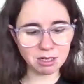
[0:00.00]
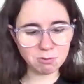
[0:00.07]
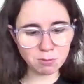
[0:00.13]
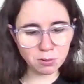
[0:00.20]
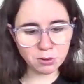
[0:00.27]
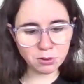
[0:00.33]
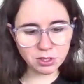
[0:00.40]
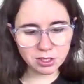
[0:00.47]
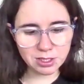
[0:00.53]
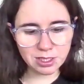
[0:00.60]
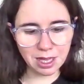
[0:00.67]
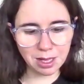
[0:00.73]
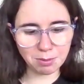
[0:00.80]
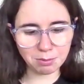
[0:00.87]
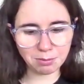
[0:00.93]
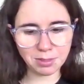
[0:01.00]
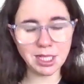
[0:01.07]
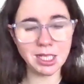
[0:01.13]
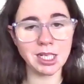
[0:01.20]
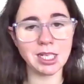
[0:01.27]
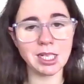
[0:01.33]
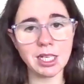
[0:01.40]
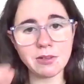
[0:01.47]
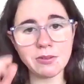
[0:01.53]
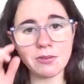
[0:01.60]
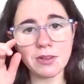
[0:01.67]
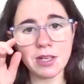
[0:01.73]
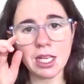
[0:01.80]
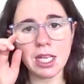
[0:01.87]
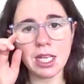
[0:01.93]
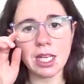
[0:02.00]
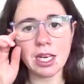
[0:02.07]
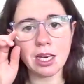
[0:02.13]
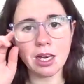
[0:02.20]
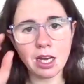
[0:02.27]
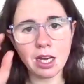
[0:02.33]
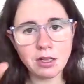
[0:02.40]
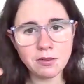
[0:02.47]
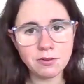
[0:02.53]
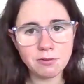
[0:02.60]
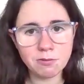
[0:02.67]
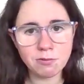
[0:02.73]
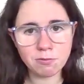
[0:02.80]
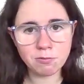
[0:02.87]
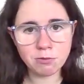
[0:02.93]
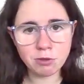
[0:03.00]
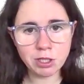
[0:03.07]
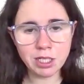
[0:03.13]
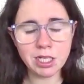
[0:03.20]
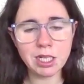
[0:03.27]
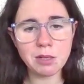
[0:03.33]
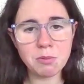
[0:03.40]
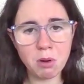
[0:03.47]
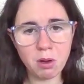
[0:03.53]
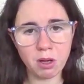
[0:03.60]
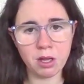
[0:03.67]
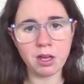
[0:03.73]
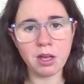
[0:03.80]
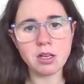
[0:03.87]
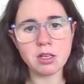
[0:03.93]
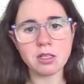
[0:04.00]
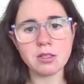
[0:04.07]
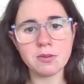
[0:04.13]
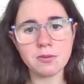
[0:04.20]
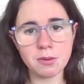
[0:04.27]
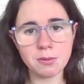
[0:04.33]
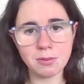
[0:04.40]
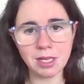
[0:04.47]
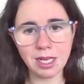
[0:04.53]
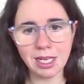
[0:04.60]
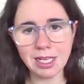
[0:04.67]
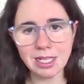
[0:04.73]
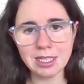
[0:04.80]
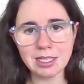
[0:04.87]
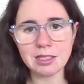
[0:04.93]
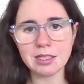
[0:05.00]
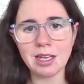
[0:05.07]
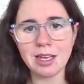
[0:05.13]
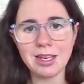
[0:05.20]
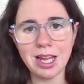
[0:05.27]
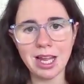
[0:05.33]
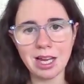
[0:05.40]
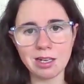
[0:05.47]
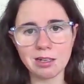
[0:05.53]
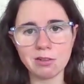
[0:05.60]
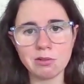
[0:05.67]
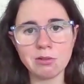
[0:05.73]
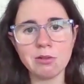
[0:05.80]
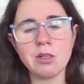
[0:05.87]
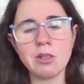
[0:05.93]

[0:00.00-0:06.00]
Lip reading: And what does that mean if life really works from the inside out?